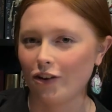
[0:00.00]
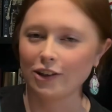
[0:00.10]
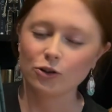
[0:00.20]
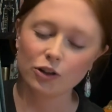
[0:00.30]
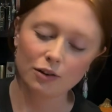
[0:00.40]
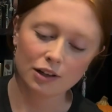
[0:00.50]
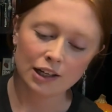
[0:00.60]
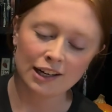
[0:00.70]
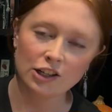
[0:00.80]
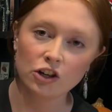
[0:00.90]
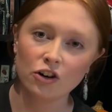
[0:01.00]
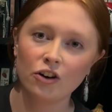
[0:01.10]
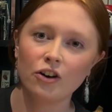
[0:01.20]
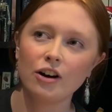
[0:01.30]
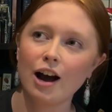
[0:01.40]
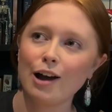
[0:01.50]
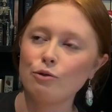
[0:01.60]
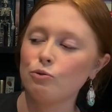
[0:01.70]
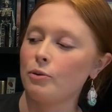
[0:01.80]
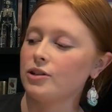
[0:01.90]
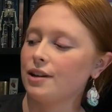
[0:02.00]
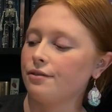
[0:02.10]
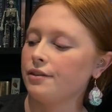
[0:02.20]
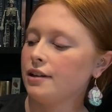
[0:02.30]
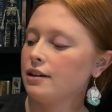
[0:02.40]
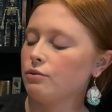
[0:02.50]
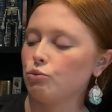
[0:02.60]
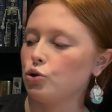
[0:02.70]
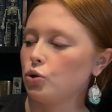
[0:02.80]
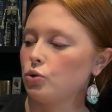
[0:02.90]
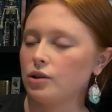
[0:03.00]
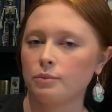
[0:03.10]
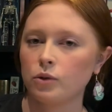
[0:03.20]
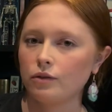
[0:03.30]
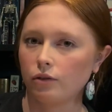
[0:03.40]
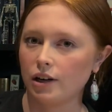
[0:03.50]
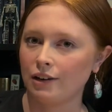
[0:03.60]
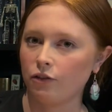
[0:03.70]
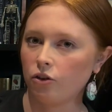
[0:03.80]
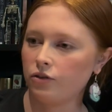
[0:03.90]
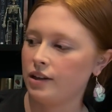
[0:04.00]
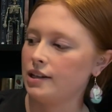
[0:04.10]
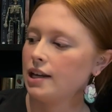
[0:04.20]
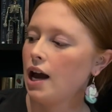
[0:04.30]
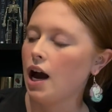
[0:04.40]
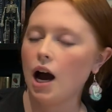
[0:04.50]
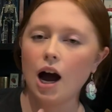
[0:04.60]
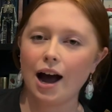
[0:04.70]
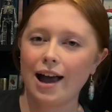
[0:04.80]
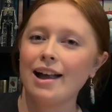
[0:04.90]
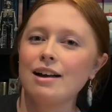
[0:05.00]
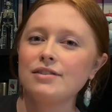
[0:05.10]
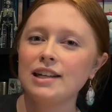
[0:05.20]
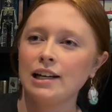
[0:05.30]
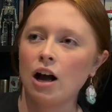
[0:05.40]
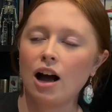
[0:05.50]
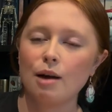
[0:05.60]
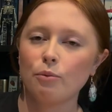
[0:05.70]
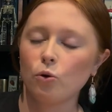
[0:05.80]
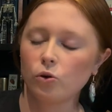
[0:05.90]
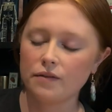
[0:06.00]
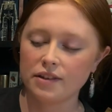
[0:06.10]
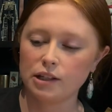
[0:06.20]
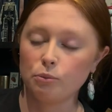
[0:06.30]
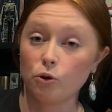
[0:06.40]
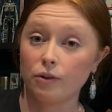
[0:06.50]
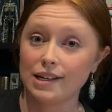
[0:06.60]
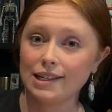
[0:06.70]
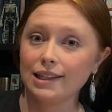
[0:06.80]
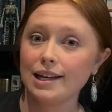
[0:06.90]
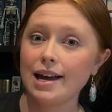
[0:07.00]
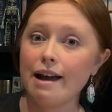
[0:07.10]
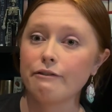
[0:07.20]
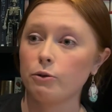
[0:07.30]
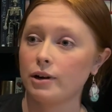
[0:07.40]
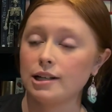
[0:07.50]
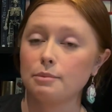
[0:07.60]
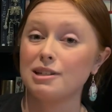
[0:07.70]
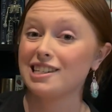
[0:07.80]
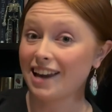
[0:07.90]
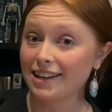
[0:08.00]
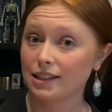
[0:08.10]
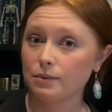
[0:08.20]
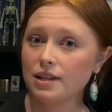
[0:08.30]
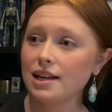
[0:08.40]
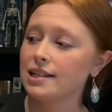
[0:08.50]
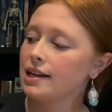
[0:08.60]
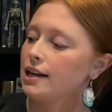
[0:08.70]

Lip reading: that's all you really need to know. I will most definitely do some sort of reading vlog on this. I have seen hype all over this book recently. Everyone is obsessed with it.